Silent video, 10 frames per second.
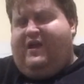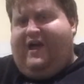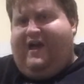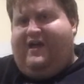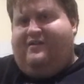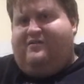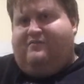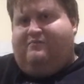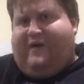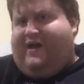And
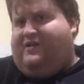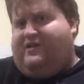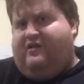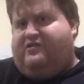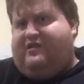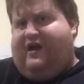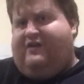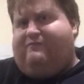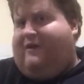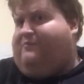back in those
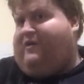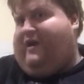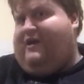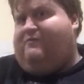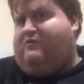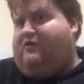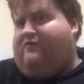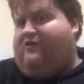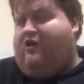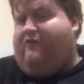days, webcams were not
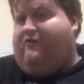very high